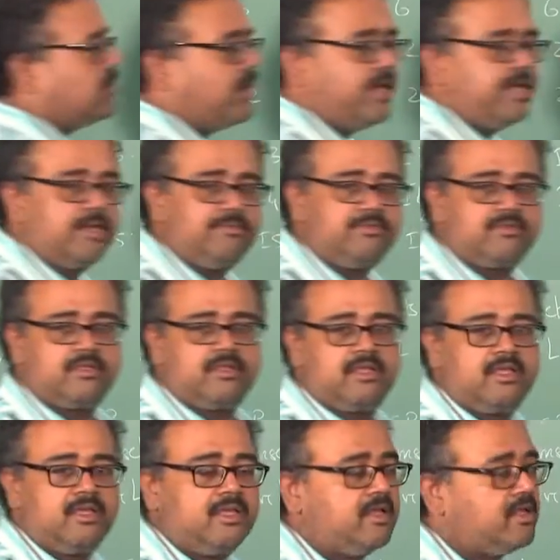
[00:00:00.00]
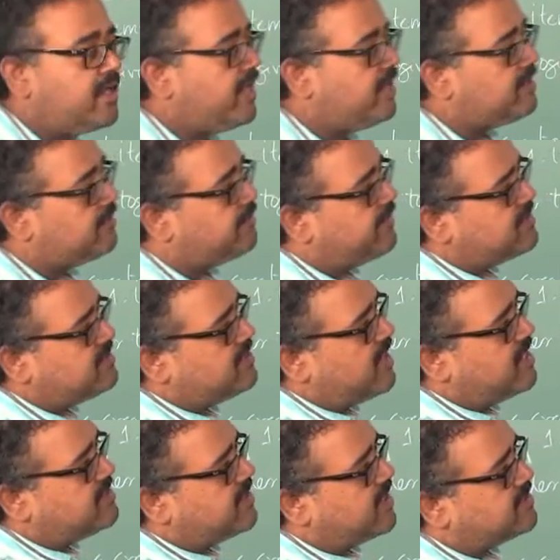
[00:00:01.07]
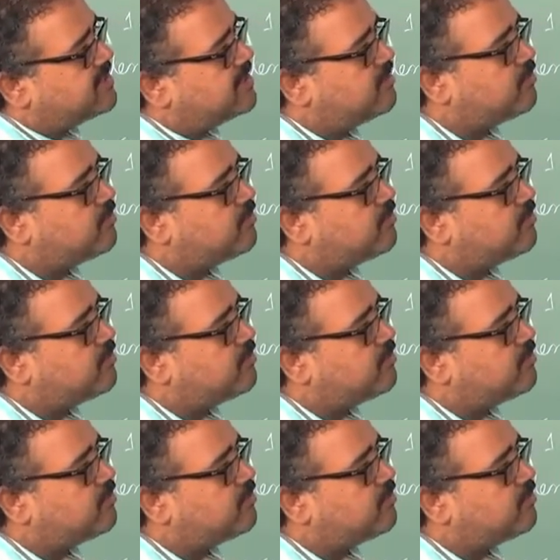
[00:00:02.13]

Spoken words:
items, right. The first transaction is